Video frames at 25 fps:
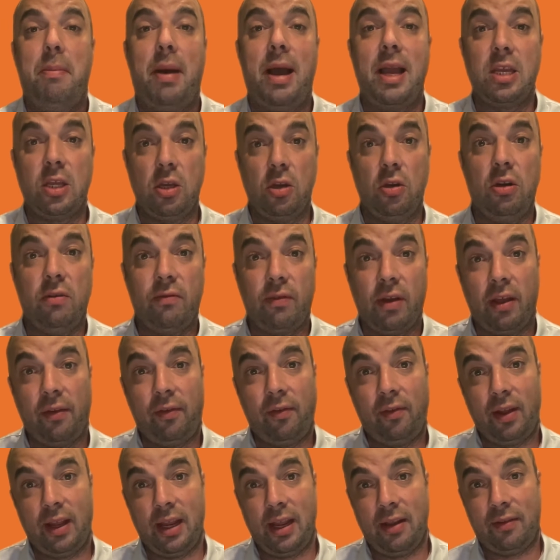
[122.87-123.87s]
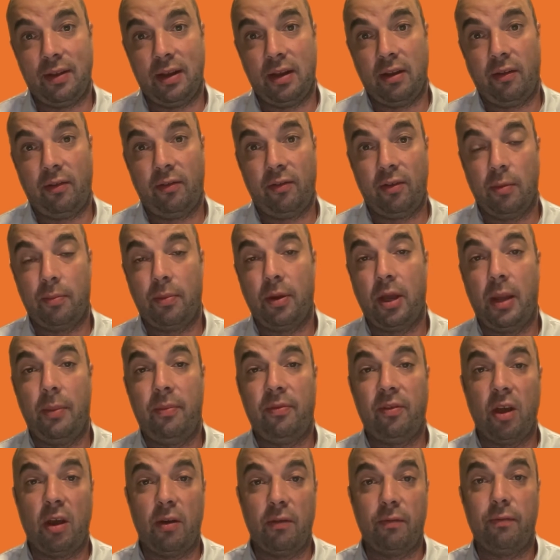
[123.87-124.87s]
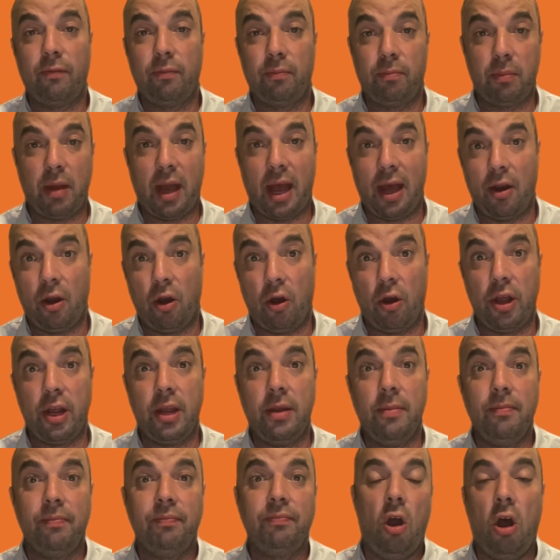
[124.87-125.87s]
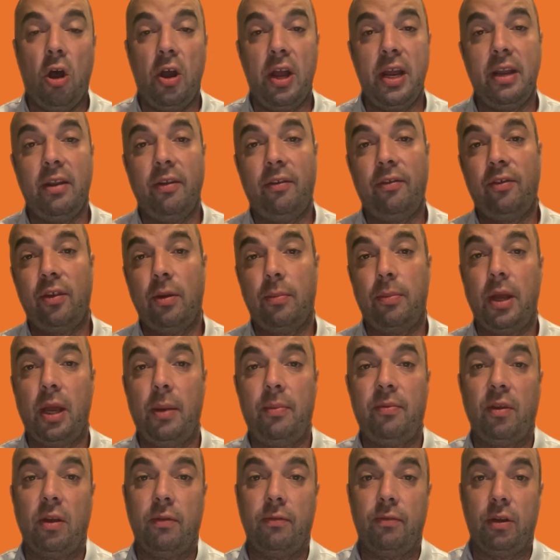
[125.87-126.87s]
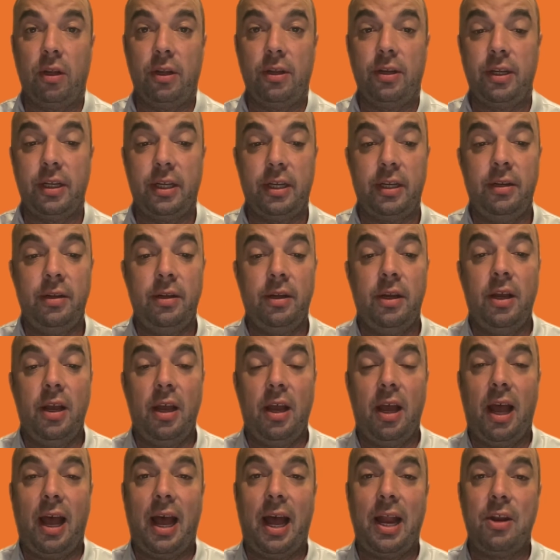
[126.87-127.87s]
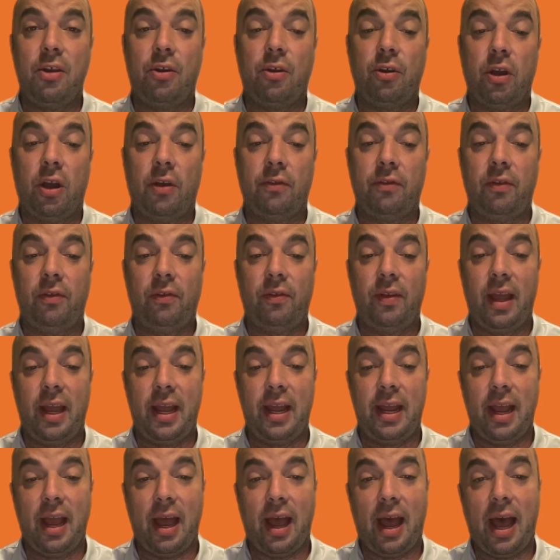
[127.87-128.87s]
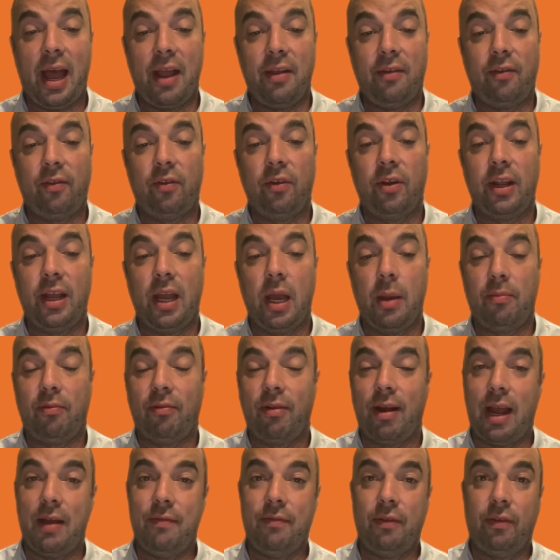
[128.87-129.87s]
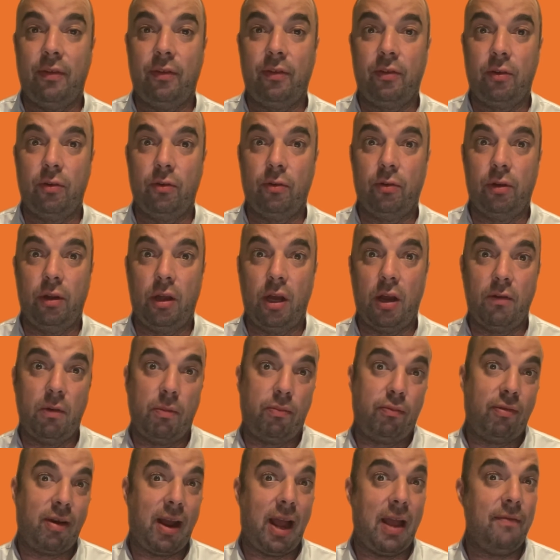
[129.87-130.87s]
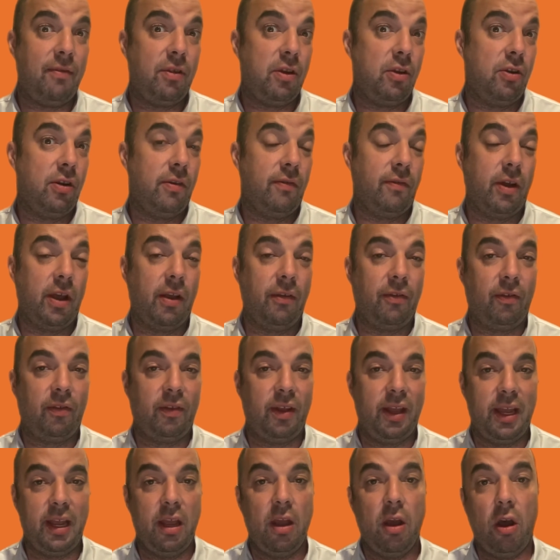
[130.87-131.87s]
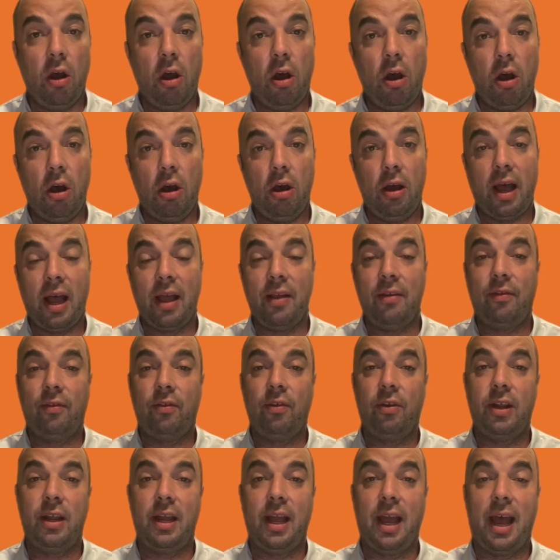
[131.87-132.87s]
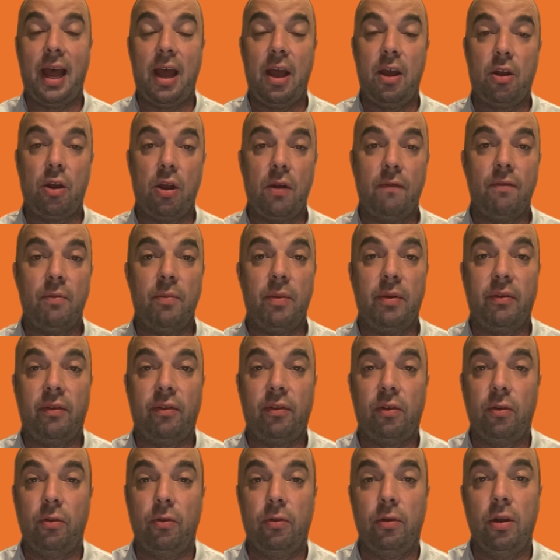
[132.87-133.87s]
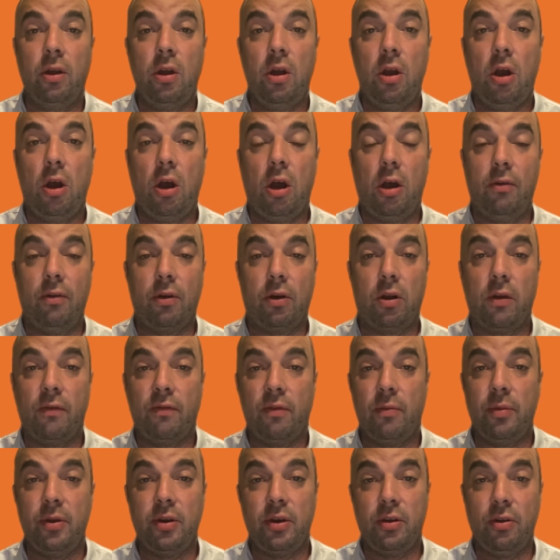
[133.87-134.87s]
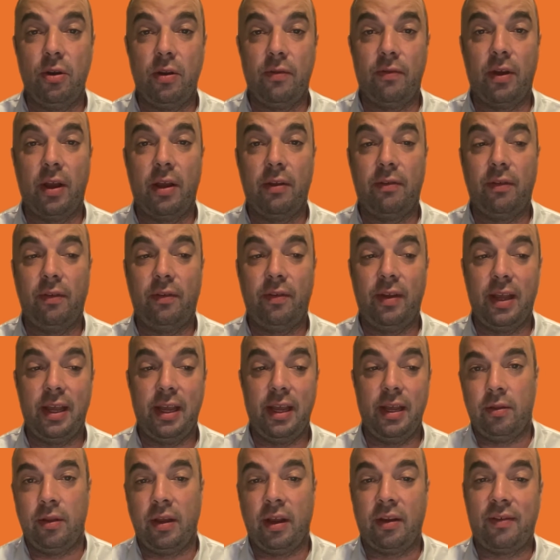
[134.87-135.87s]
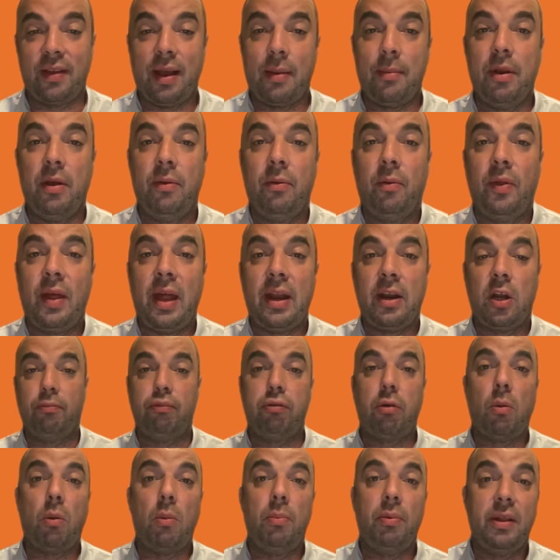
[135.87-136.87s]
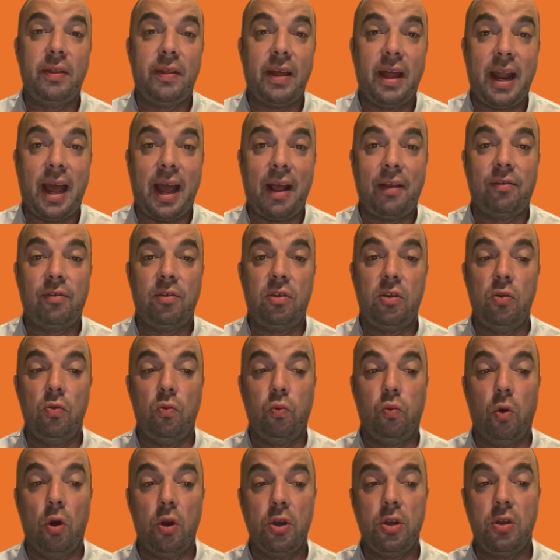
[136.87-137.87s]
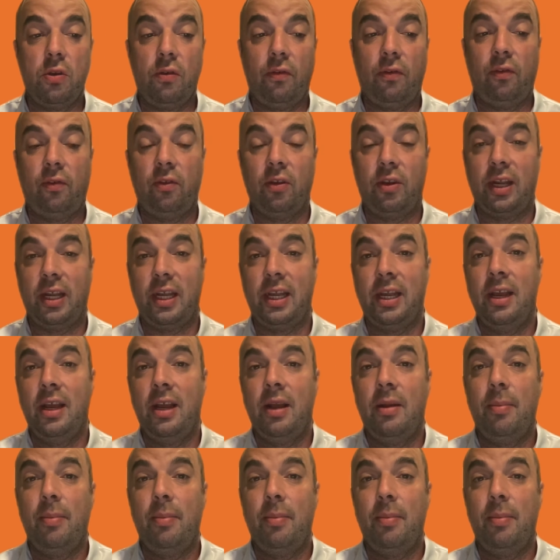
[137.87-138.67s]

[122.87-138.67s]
my university is in the suburbs of Hanoi, or in the suburbs of London. And you could also say, I study at a private school or a private university, or I study at a government school or a government university. The examiner will probably ask you what you study.